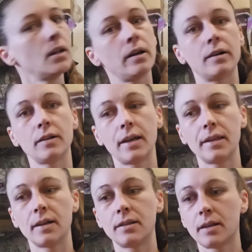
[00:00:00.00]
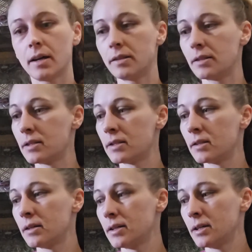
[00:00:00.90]
Yeah, I think that's
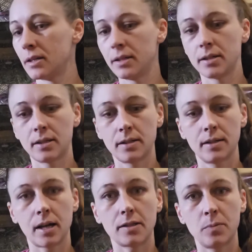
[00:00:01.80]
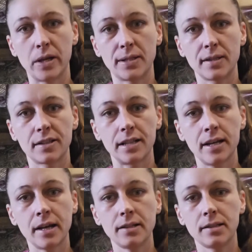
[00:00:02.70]
basically
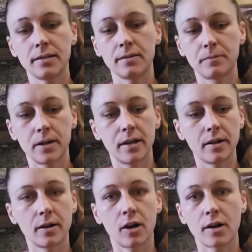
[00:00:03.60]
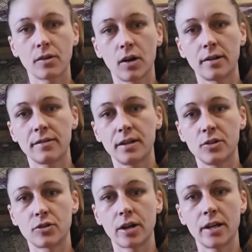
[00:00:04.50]
it. We've got a lot of
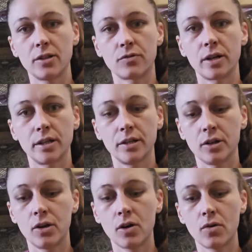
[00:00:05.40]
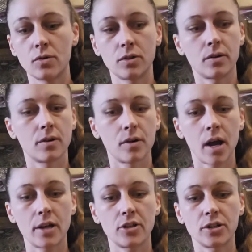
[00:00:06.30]
these trays ready to go, so
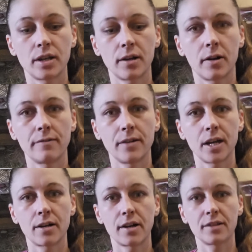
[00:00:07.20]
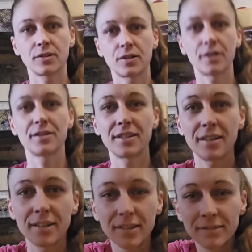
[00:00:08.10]
I should get off here and start
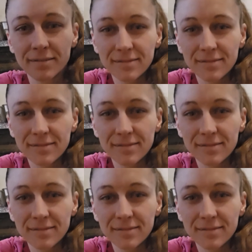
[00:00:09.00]
seeding.